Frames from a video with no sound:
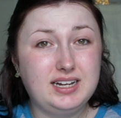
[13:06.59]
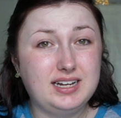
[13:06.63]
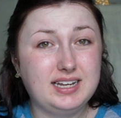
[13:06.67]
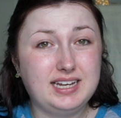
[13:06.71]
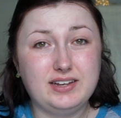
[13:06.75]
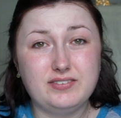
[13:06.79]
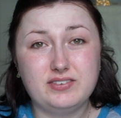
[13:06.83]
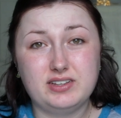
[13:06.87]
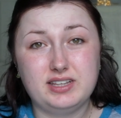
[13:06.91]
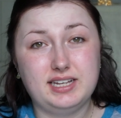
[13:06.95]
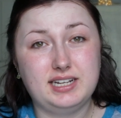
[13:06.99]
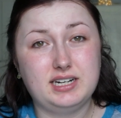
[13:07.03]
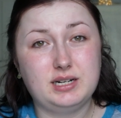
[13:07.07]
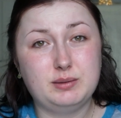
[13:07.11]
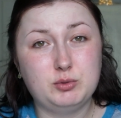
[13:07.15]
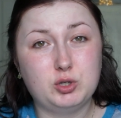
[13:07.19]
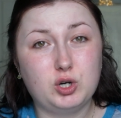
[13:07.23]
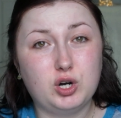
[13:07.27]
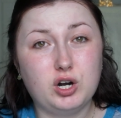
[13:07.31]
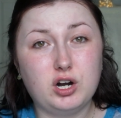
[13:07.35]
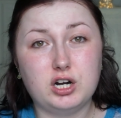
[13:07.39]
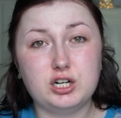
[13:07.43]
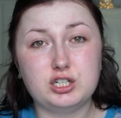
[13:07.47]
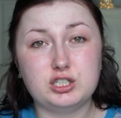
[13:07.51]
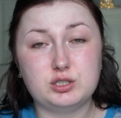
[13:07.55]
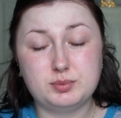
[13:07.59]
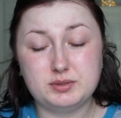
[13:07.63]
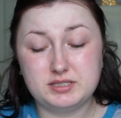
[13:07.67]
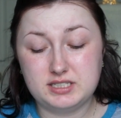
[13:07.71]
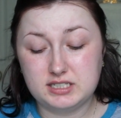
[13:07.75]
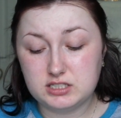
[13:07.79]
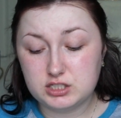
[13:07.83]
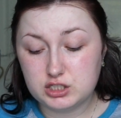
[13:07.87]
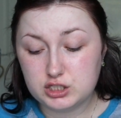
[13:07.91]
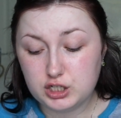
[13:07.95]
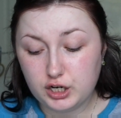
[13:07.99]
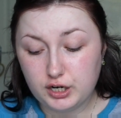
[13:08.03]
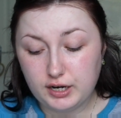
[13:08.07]
Even then, I'm not
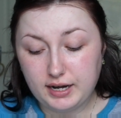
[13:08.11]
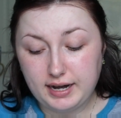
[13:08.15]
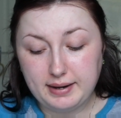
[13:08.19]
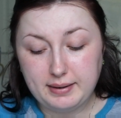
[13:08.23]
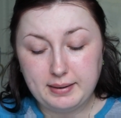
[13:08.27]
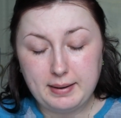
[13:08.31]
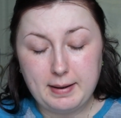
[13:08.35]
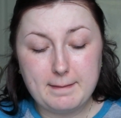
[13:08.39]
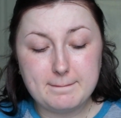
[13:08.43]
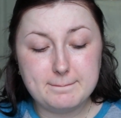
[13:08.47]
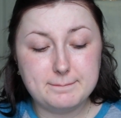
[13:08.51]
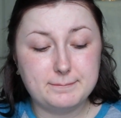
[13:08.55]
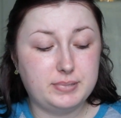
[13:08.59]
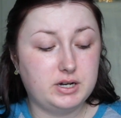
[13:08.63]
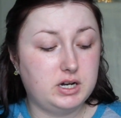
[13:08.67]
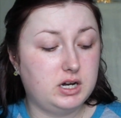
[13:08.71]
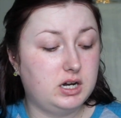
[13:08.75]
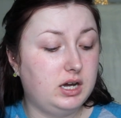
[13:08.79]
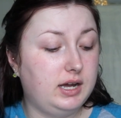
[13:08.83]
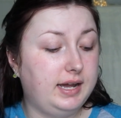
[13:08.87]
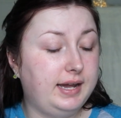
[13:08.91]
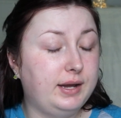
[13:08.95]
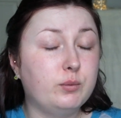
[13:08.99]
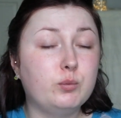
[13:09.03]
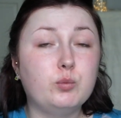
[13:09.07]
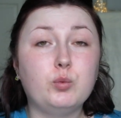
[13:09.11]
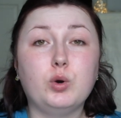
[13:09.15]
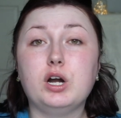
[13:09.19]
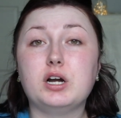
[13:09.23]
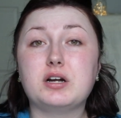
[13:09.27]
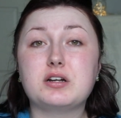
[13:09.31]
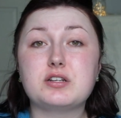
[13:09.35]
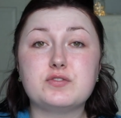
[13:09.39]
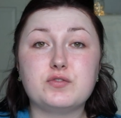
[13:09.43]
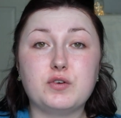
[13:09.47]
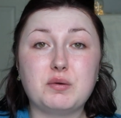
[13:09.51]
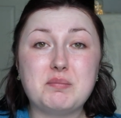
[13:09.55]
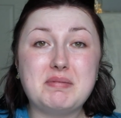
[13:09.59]
100% certain, but it
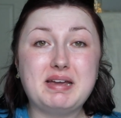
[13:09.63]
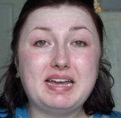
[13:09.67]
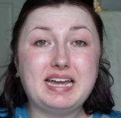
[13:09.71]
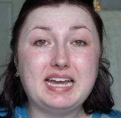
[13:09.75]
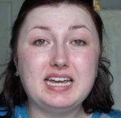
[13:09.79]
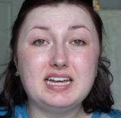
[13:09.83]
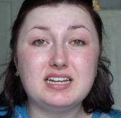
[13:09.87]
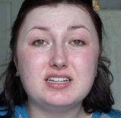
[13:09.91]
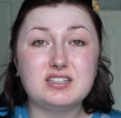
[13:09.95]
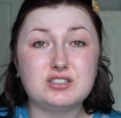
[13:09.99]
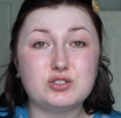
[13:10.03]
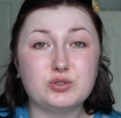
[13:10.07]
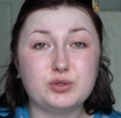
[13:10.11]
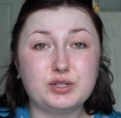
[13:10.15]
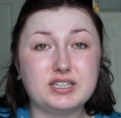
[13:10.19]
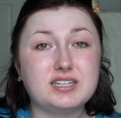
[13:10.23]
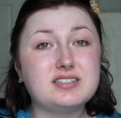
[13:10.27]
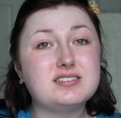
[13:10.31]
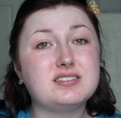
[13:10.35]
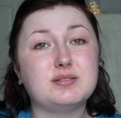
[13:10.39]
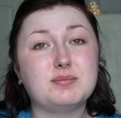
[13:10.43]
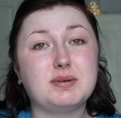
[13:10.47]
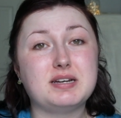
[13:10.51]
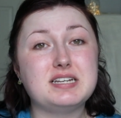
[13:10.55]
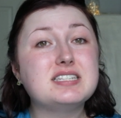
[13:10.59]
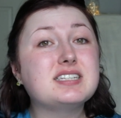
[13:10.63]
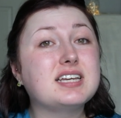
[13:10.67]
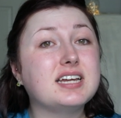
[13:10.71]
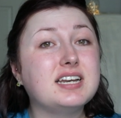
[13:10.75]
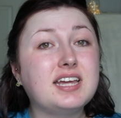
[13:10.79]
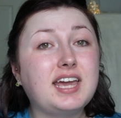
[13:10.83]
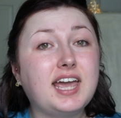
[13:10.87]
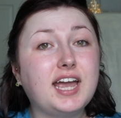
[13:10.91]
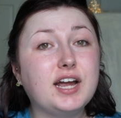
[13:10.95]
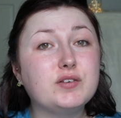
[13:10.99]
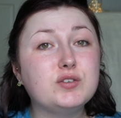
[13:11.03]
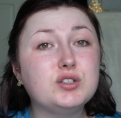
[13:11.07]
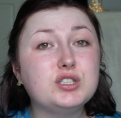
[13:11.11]
works for me doing this in my
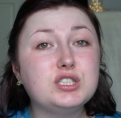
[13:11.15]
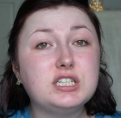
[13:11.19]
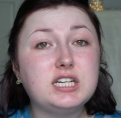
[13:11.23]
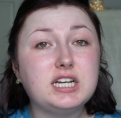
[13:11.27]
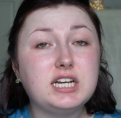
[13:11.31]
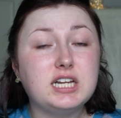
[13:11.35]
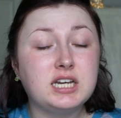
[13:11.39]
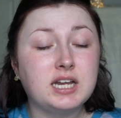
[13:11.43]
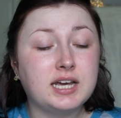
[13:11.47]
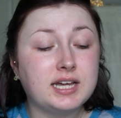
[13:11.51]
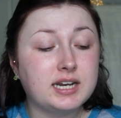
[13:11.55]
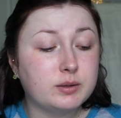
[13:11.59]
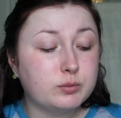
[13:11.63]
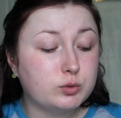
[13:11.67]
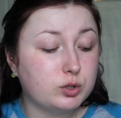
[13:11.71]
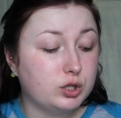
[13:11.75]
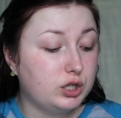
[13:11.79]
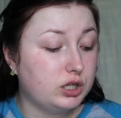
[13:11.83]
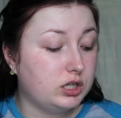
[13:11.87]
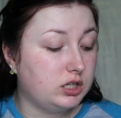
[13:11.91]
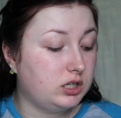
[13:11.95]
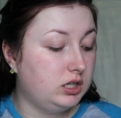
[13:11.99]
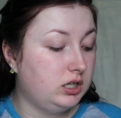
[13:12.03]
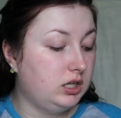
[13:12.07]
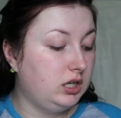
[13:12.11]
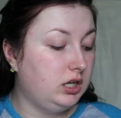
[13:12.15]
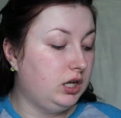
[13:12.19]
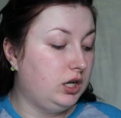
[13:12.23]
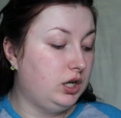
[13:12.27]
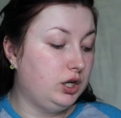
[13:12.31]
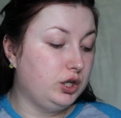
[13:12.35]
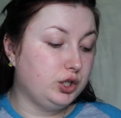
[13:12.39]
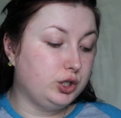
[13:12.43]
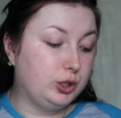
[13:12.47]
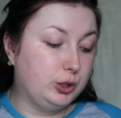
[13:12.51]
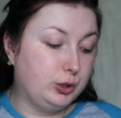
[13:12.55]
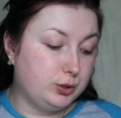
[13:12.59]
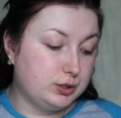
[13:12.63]
skincare routine, and I'm going
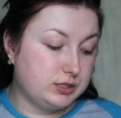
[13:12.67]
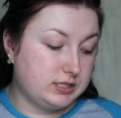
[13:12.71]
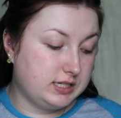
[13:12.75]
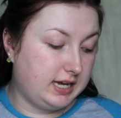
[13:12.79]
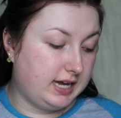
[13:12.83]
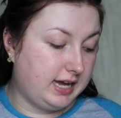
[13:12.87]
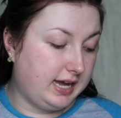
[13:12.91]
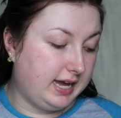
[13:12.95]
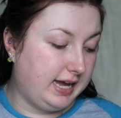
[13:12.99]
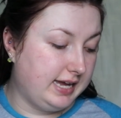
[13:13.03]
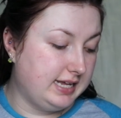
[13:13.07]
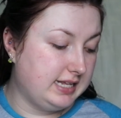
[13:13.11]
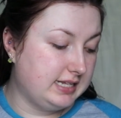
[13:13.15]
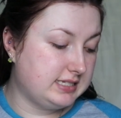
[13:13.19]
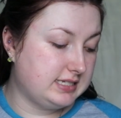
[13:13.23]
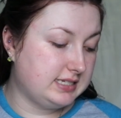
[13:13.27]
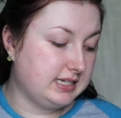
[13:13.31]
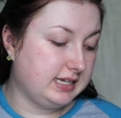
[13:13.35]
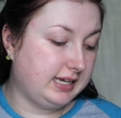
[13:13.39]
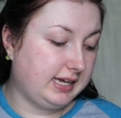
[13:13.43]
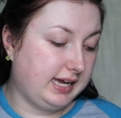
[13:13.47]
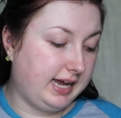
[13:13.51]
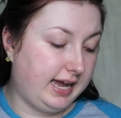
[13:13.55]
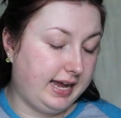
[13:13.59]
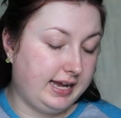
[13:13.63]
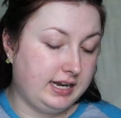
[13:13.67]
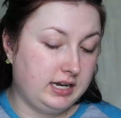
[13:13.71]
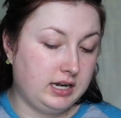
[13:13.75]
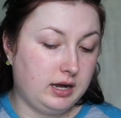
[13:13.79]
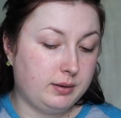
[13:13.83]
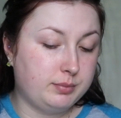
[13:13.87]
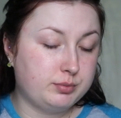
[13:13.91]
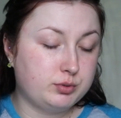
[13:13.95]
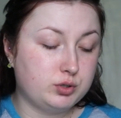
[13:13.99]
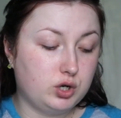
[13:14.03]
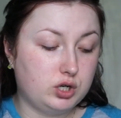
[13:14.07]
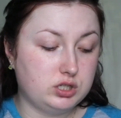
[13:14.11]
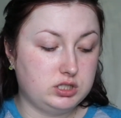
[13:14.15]
to use it. It's again a
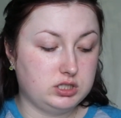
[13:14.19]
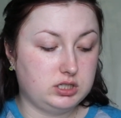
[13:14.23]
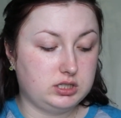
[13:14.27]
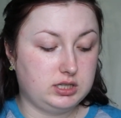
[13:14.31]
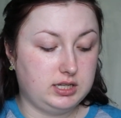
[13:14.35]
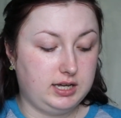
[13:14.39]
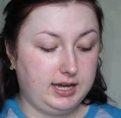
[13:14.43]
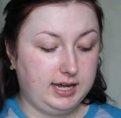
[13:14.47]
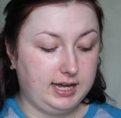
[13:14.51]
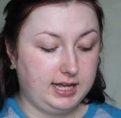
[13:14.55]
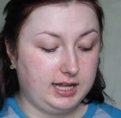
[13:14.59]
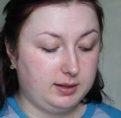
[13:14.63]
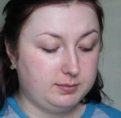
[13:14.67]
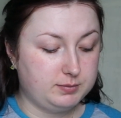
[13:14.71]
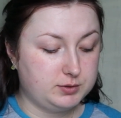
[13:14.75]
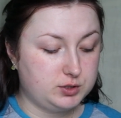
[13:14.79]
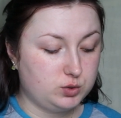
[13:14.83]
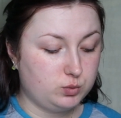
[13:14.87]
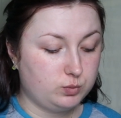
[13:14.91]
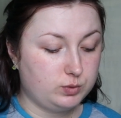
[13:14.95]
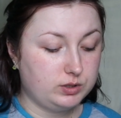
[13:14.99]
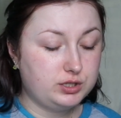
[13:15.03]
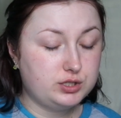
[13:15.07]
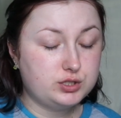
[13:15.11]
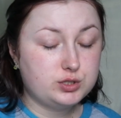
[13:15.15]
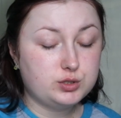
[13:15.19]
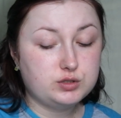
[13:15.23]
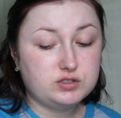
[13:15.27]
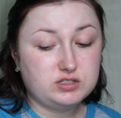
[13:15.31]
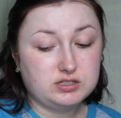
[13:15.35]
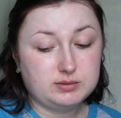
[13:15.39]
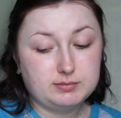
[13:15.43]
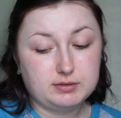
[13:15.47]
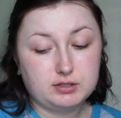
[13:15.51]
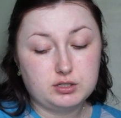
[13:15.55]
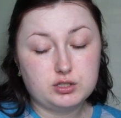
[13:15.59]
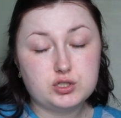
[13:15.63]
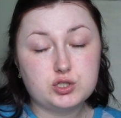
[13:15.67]
product that helps with
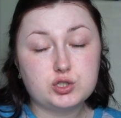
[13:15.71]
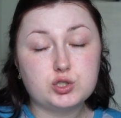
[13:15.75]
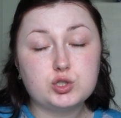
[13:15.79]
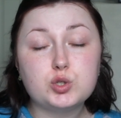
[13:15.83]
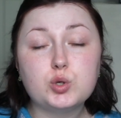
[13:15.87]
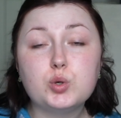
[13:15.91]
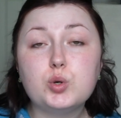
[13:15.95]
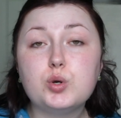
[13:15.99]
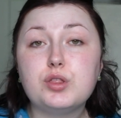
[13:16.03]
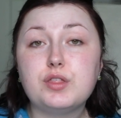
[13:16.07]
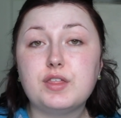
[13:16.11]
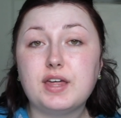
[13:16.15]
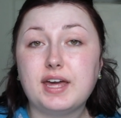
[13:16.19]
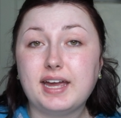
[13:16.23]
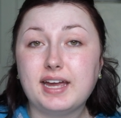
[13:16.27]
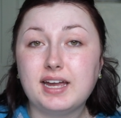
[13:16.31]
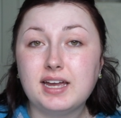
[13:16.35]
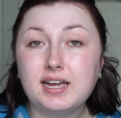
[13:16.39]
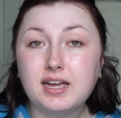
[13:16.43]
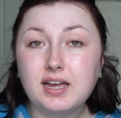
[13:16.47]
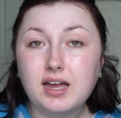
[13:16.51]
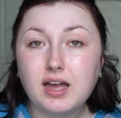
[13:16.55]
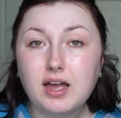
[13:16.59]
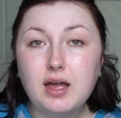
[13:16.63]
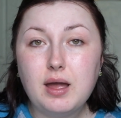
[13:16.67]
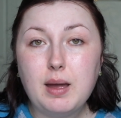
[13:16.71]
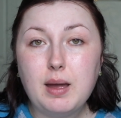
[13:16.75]
soothing